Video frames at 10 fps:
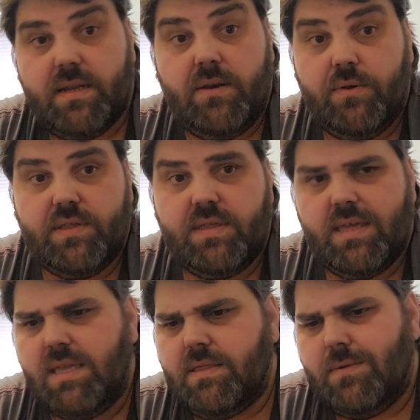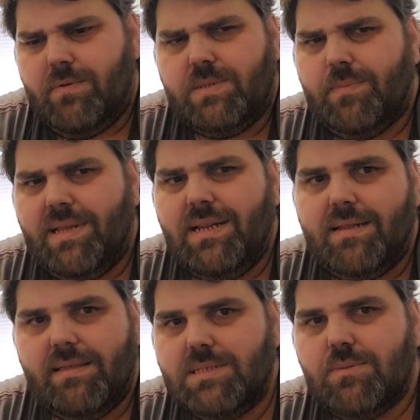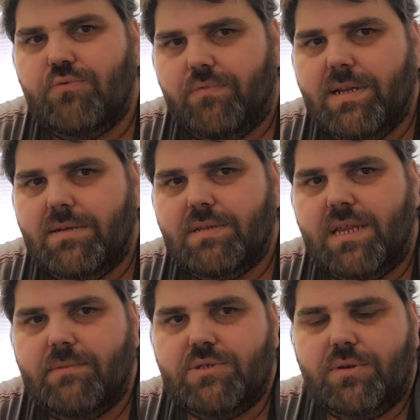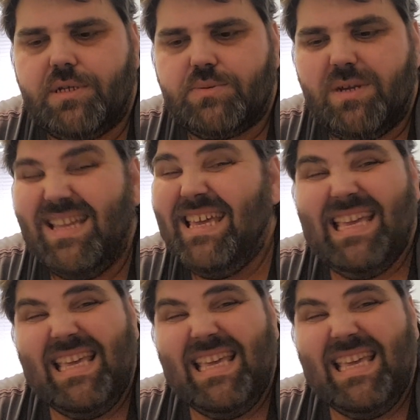And I know what you're thinking. You think, well, he's a billionaire. These are really good animatronics, right?